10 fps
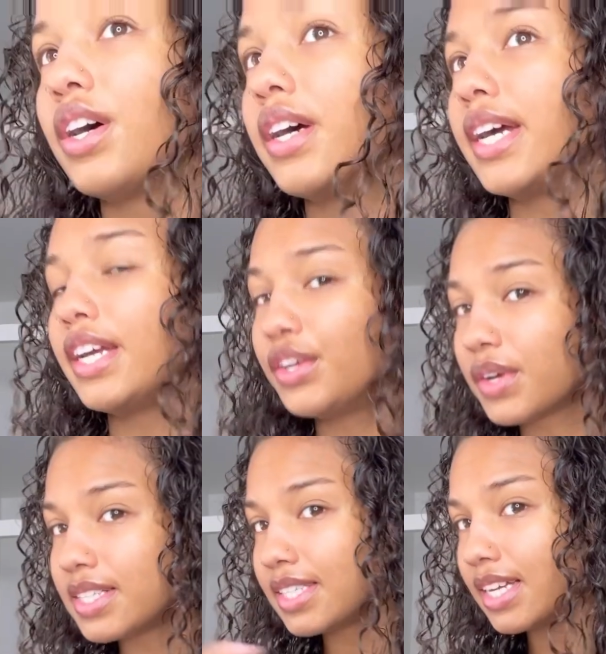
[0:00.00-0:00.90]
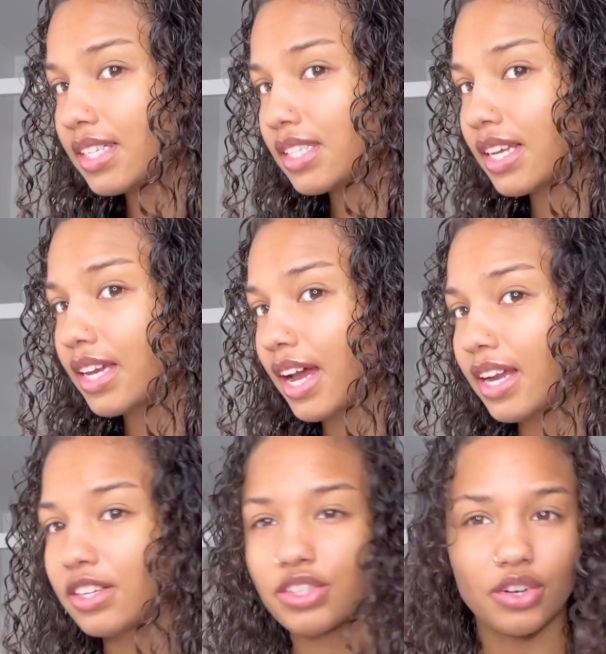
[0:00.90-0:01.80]
All right, you can see it's like
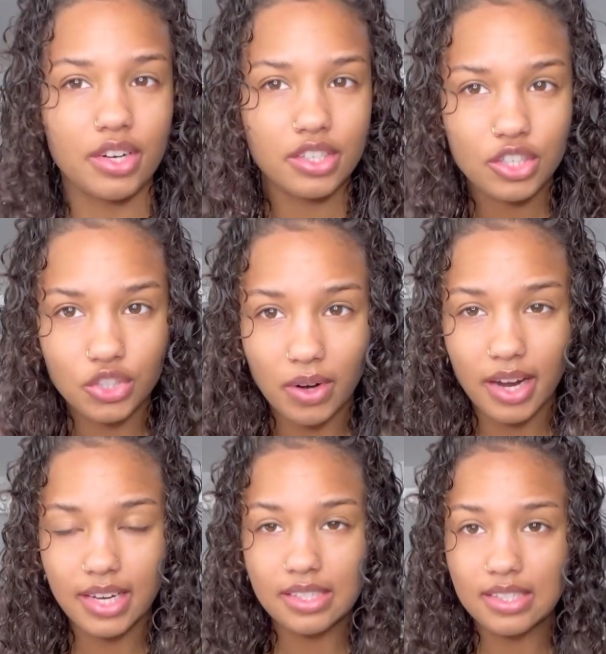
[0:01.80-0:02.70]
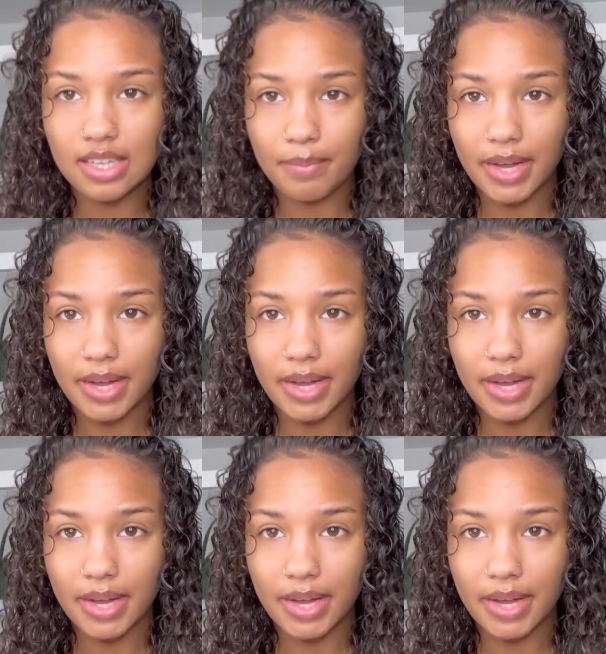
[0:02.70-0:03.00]
kind of starting to dry in some